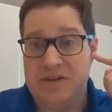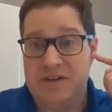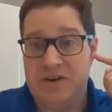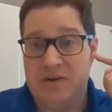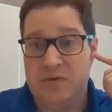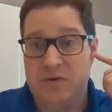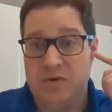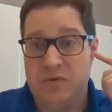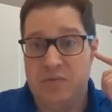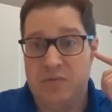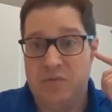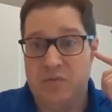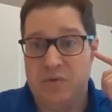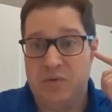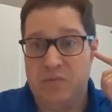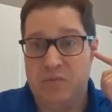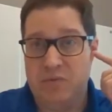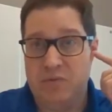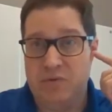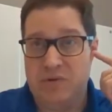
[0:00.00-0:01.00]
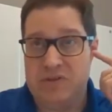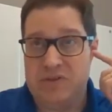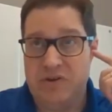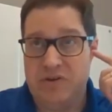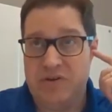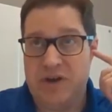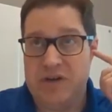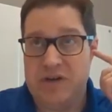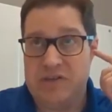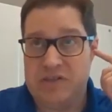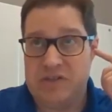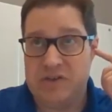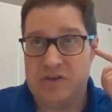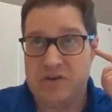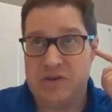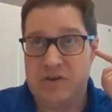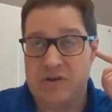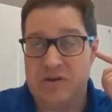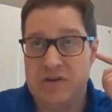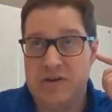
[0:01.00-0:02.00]
We're still not
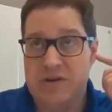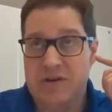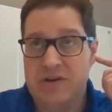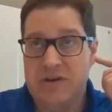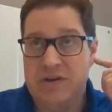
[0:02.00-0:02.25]
sure